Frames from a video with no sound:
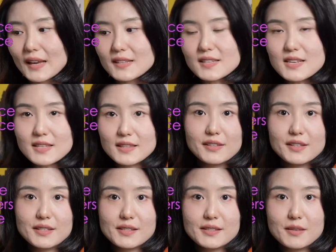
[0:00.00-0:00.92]
I think
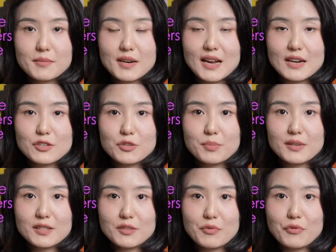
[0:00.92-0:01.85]
this similar
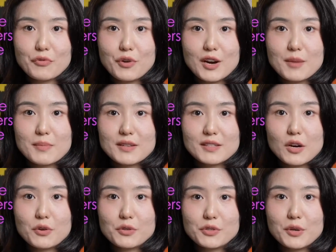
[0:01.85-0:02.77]
eligibility requirement
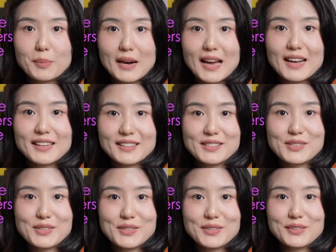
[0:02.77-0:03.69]
also applied
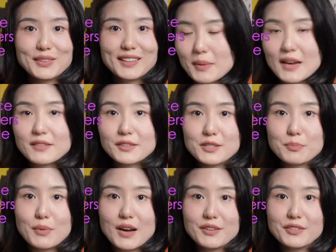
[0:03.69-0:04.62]
to dependent
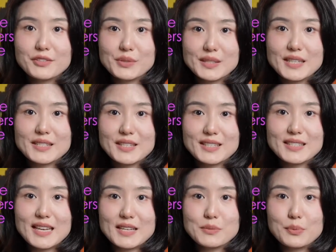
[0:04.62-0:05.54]
brothers or sisters
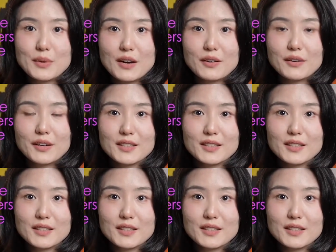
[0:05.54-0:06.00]
as well.